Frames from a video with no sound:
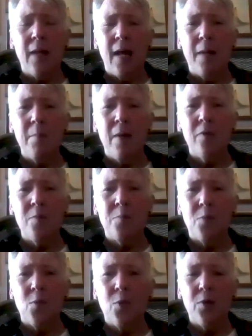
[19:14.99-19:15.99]
but I'm on the
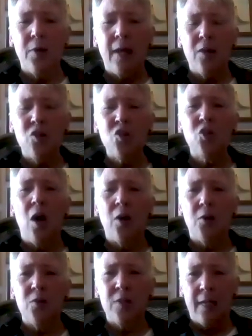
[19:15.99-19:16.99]
board at
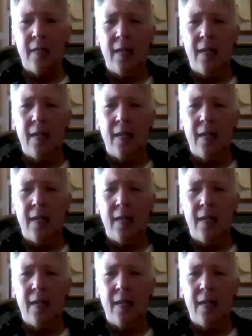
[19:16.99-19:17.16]
Chicago Tech